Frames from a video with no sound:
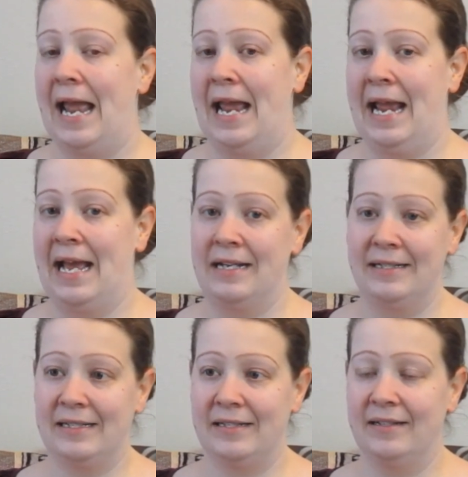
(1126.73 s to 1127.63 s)

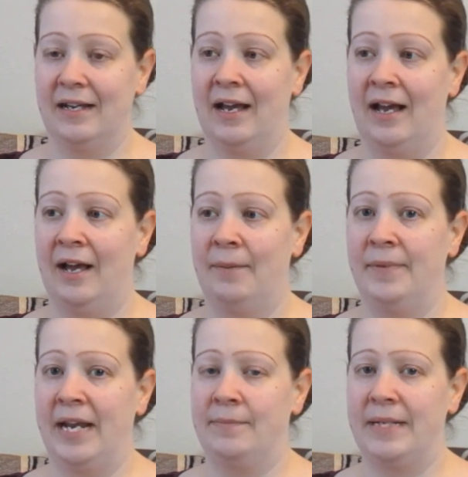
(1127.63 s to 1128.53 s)
aunt um,
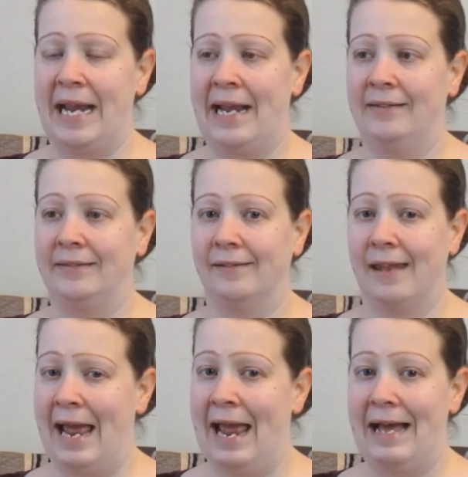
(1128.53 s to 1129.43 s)
named Aunt
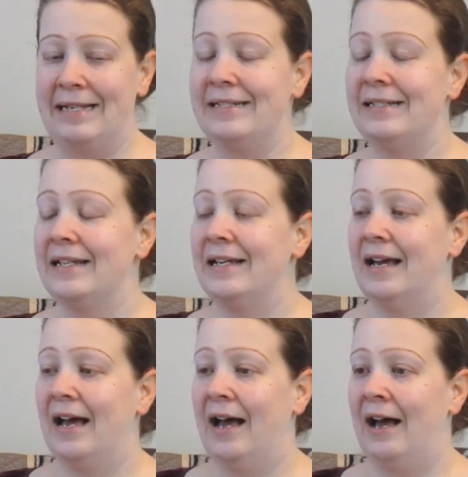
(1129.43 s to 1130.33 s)
Glad,
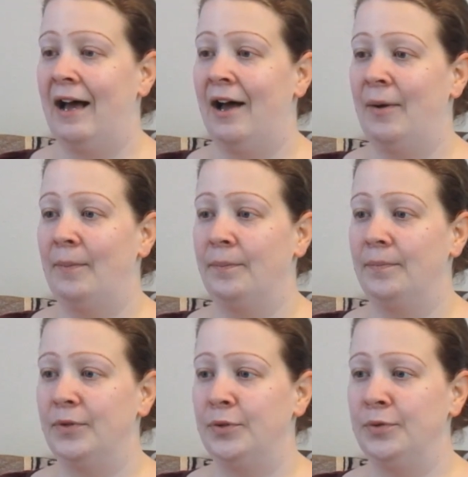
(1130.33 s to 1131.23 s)

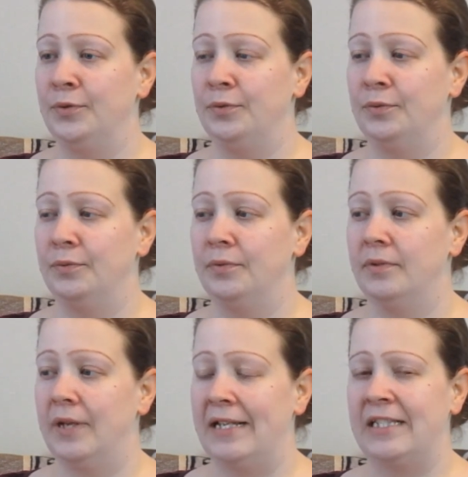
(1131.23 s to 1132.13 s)
um, who
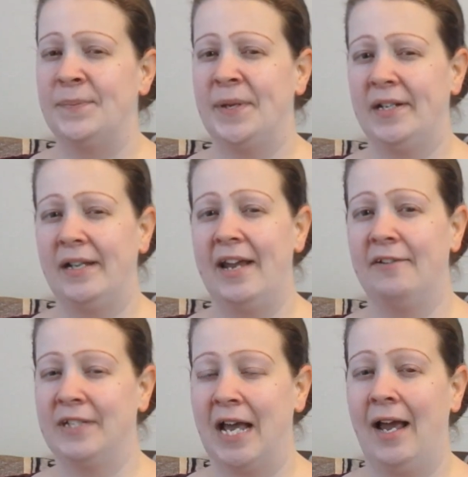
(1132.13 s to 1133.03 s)
has spent a lot
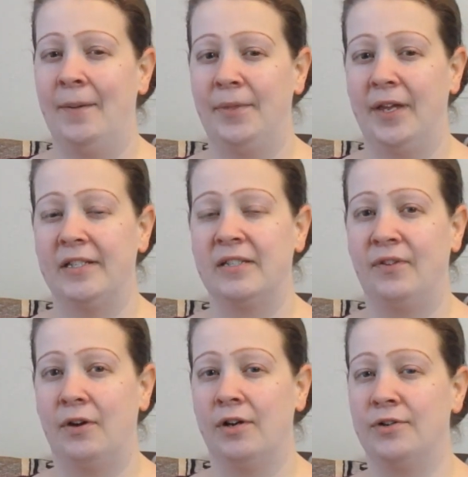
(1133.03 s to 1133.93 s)
of time thus
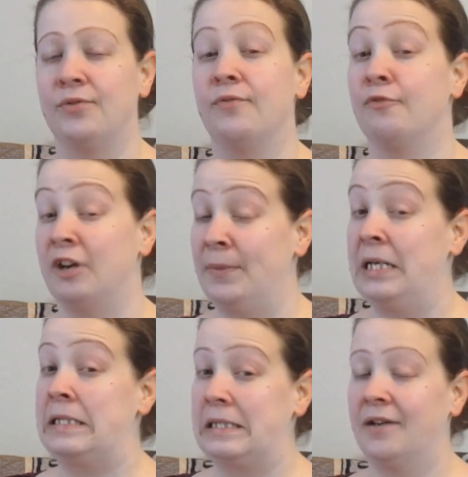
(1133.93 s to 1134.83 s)
far
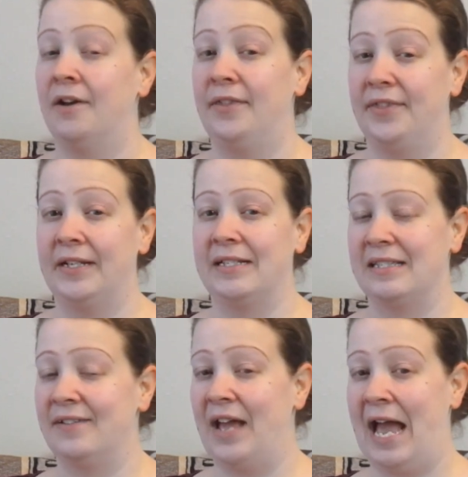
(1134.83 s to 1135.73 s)
reminiscing on things
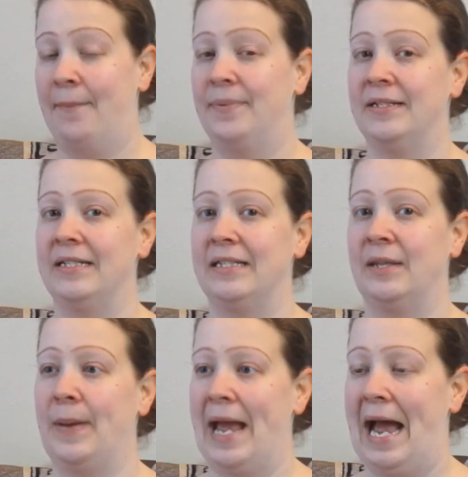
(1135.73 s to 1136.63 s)
that have happened in
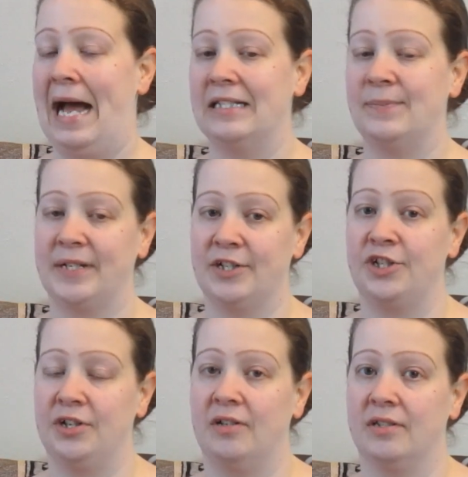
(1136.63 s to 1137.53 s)
the past because
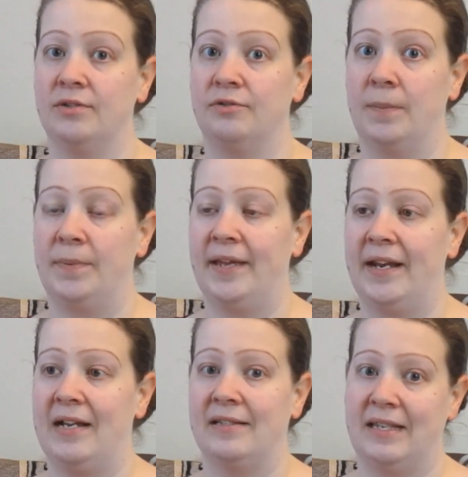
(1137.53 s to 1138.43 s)
she also grew up in
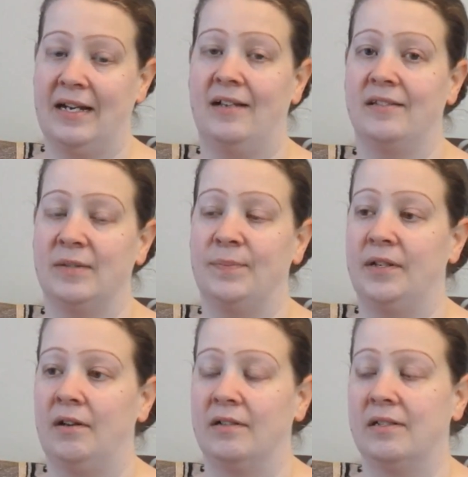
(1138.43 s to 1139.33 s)
that house. That house has
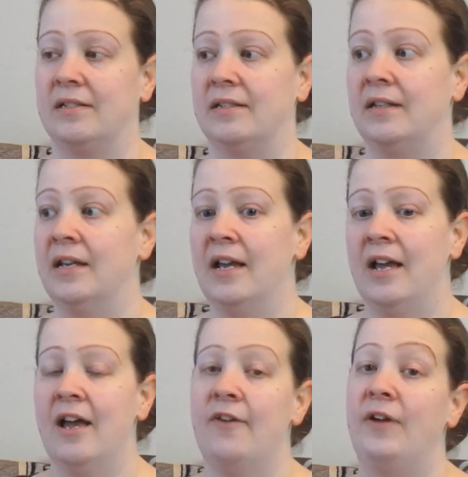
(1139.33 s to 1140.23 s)
belonged to the
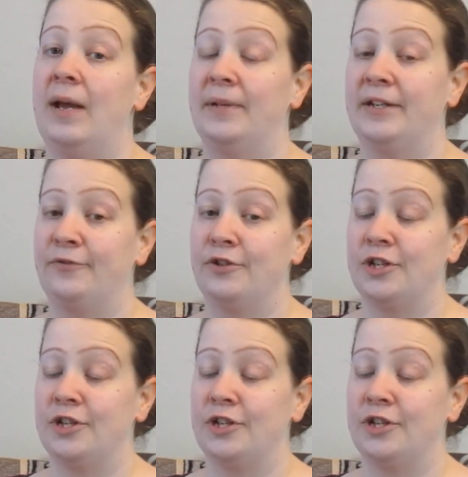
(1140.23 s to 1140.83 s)
family for